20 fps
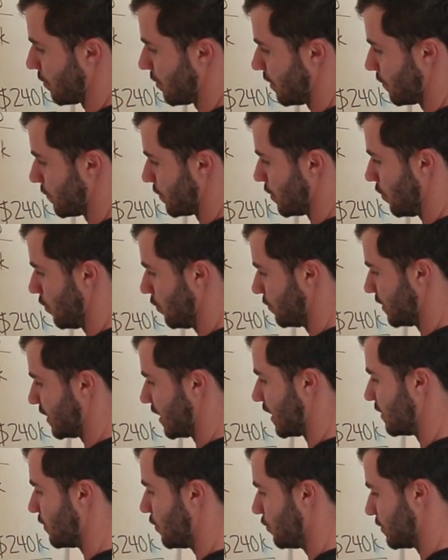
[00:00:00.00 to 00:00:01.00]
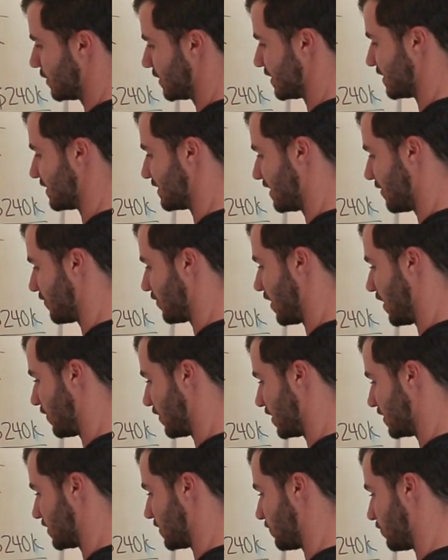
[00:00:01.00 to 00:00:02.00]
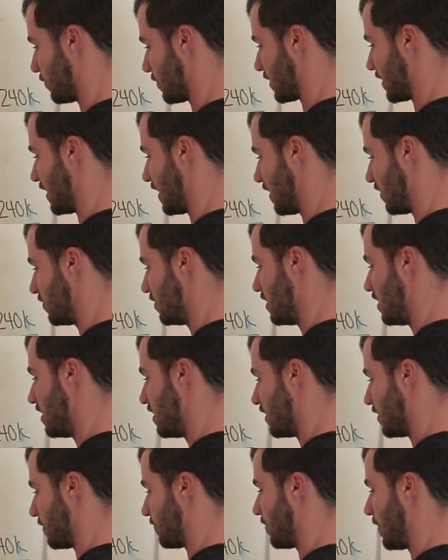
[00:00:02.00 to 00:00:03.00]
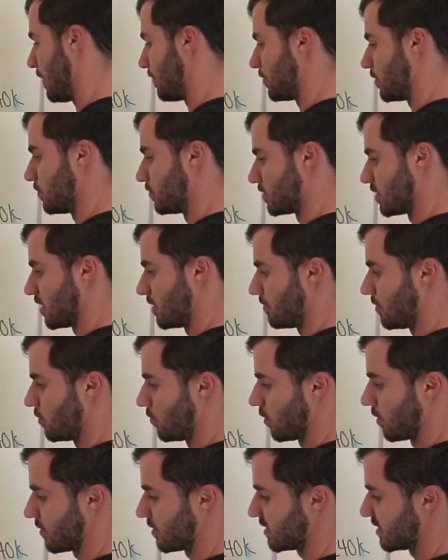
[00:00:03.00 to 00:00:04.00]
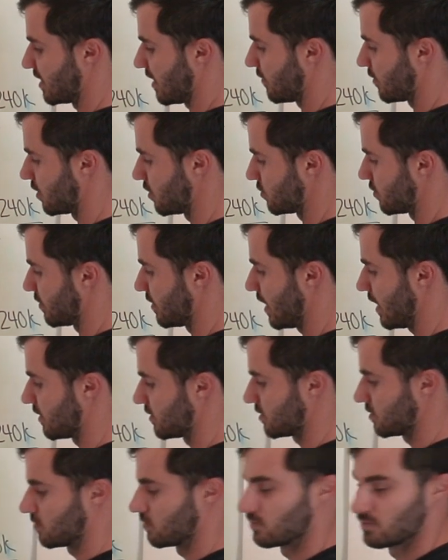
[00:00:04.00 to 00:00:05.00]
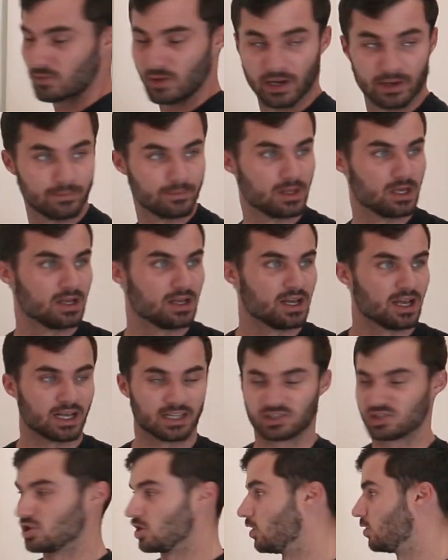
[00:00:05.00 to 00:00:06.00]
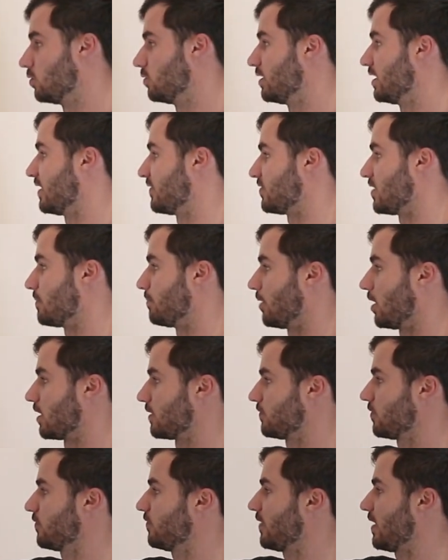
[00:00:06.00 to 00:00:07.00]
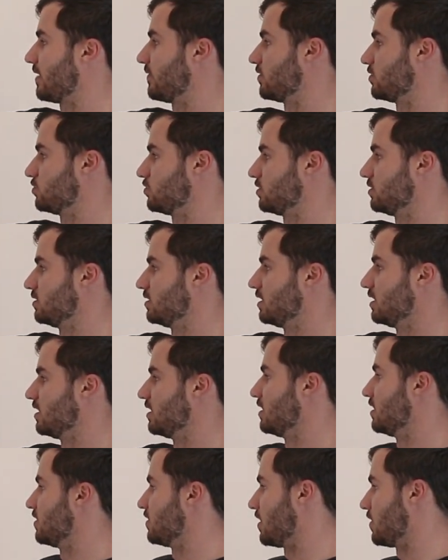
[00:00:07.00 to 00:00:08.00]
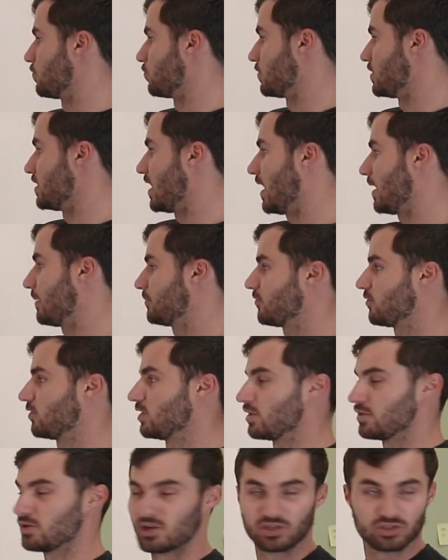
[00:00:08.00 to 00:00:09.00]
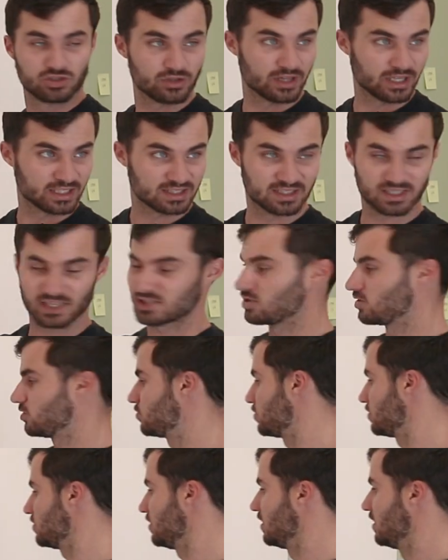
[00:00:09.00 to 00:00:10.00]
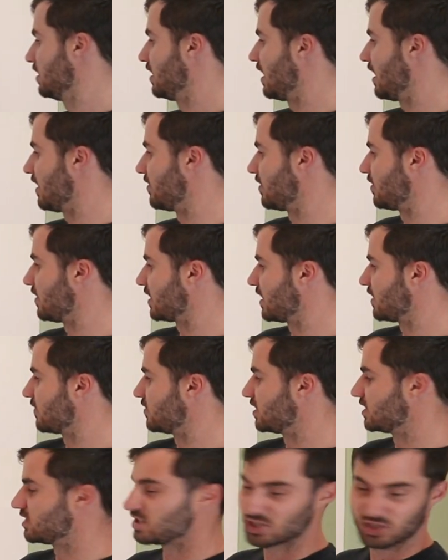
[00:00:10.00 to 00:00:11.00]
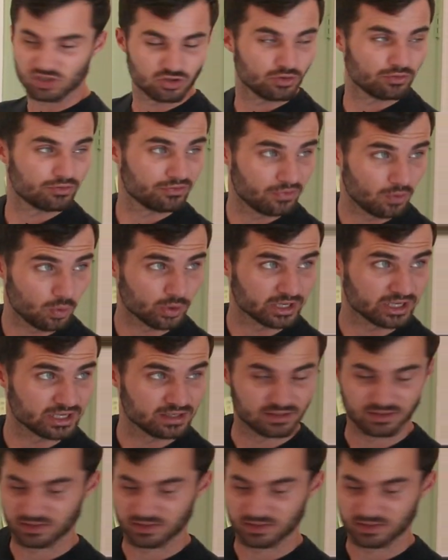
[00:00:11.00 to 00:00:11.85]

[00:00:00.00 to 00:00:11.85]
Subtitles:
theory only. I know this is never how it ends up working out. The property was going to be worth $700,000, right? And so if they bought it for $500, they rehabbed for another $100, that's $600, and then they give an additional $40